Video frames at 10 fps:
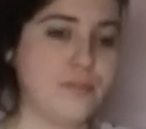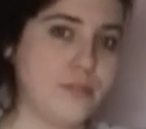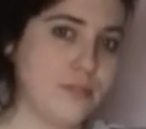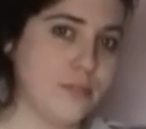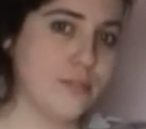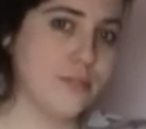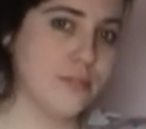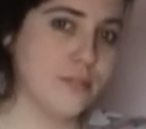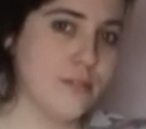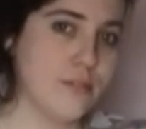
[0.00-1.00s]

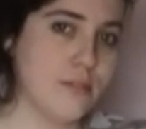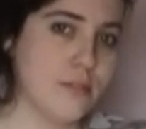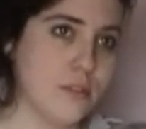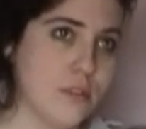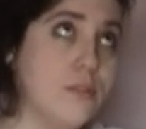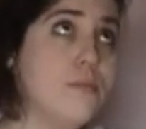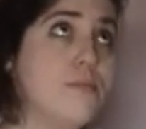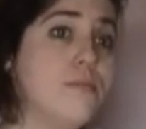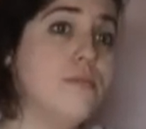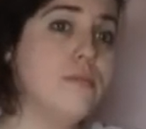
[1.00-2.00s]

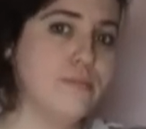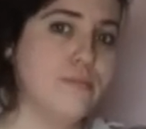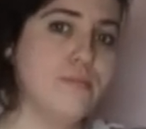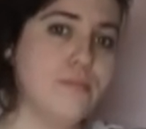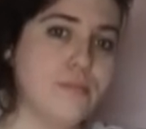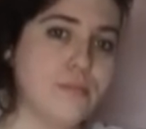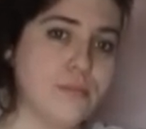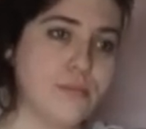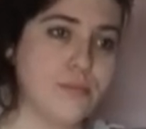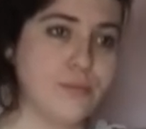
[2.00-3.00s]

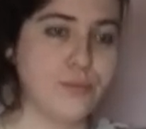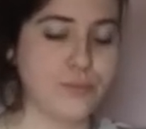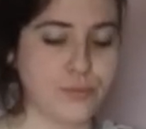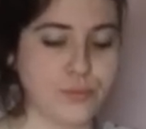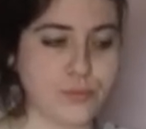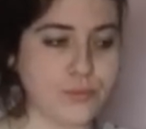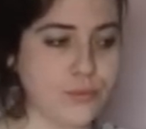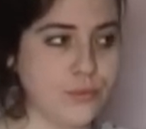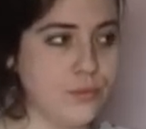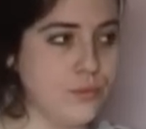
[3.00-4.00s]

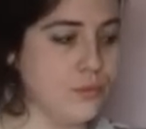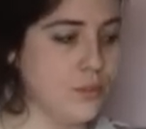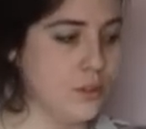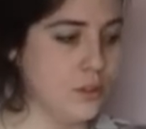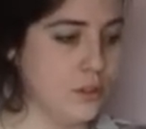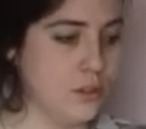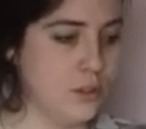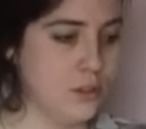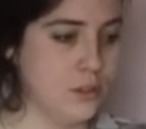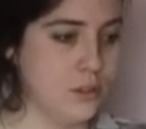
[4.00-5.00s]

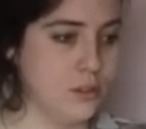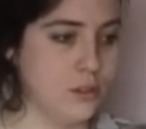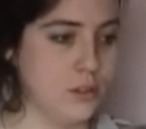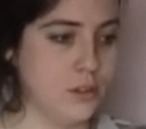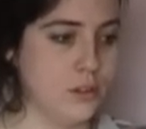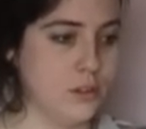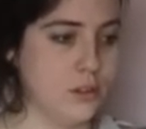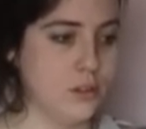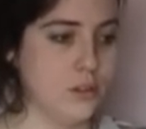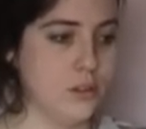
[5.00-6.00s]

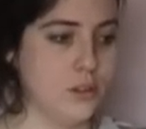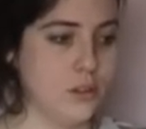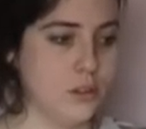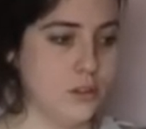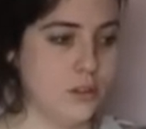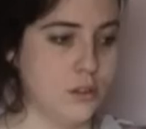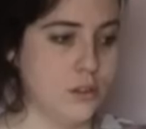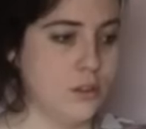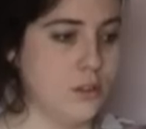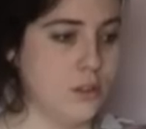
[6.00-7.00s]

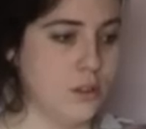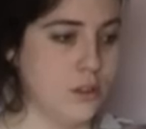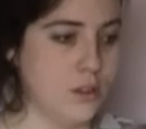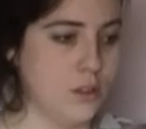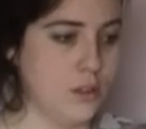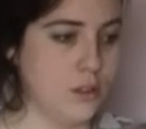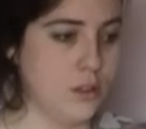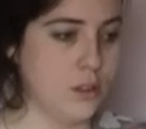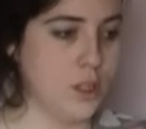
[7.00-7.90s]
This person isn't speaking.